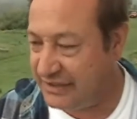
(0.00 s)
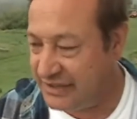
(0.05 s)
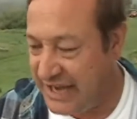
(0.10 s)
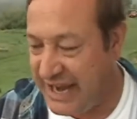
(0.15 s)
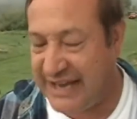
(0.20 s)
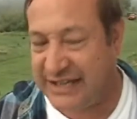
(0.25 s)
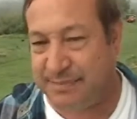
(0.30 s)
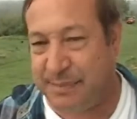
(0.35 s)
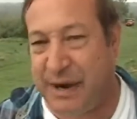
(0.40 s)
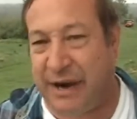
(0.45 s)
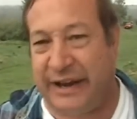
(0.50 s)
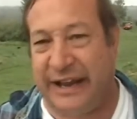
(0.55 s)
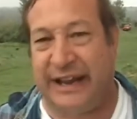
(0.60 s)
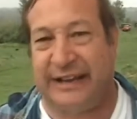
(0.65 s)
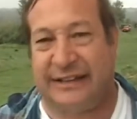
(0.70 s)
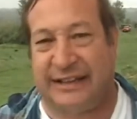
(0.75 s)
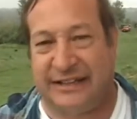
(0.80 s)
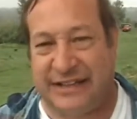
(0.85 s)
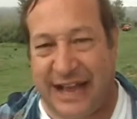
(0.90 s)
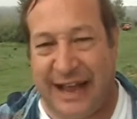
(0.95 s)
dance party
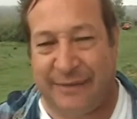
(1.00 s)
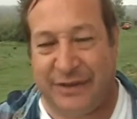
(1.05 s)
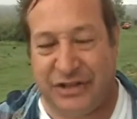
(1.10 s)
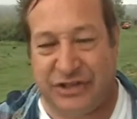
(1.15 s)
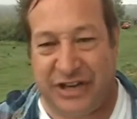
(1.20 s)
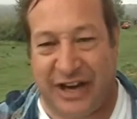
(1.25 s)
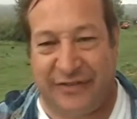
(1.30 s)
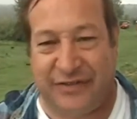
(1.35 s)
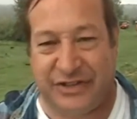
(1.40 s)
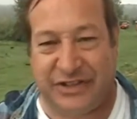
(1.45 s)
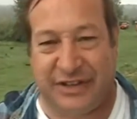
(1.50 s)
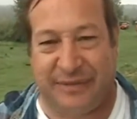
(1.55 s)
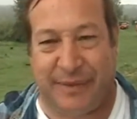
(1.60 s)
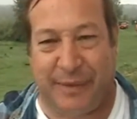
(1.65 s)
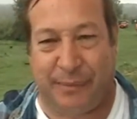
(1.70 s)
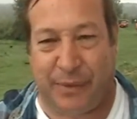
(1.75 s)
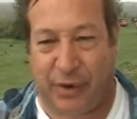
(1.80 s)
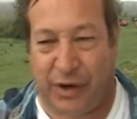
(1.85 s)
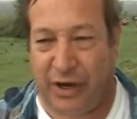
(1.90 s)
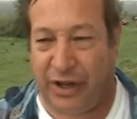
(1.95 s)
at the Thomas Jefferson
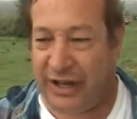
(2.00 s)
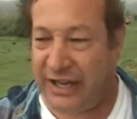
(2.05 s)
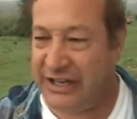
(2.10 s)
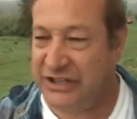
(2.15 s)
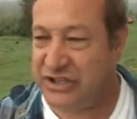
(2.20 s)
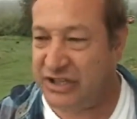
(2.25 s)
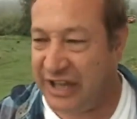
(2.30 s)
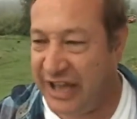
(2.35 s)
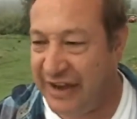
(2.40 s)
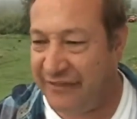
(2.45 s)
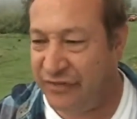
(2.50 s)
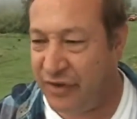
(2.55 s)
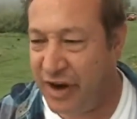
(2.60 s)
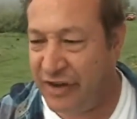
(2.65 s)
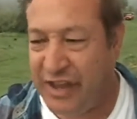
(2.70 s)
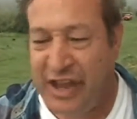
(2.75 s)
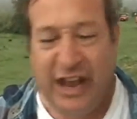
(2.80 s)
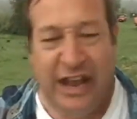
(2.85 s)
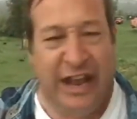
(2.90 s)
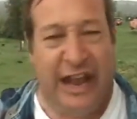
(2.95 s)
Memorial on July
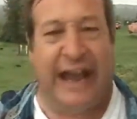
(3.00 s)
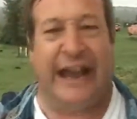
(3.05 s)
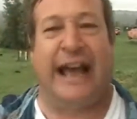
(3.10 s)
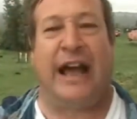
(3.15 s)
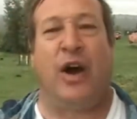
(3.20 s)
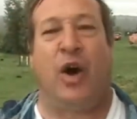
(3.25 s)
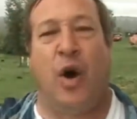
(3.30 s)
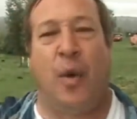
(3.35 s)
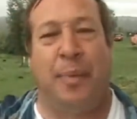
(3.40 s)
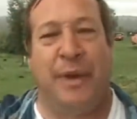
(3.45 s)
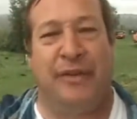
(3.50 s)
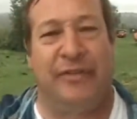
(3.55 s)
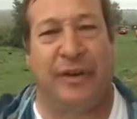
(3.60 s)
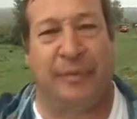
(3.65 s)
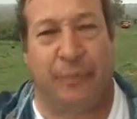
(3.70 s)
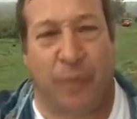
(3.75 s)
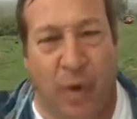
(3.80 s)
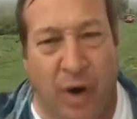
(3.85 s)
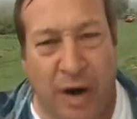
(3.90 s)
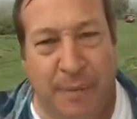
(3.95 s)
4th, and I hope
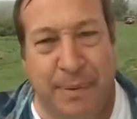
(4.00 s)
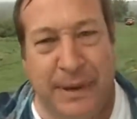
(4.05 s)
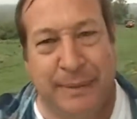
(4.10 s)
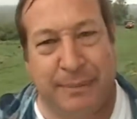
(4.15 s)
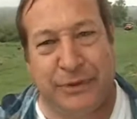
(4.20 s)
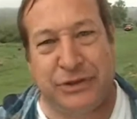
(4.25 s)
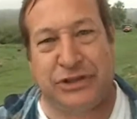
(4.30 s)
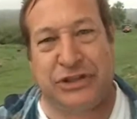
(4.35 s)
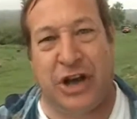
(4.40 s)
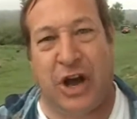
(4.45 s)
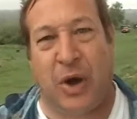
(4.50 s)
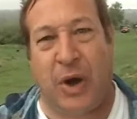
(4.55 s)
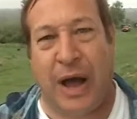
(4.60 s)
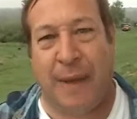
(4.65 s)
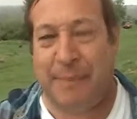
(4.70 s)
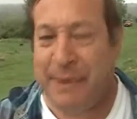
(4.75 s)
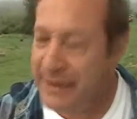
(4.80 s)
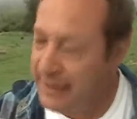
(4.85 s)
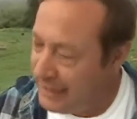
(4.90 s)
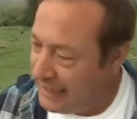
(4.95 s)
even more people show
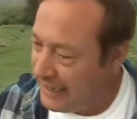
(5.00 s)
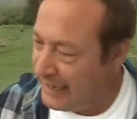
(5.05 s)
up,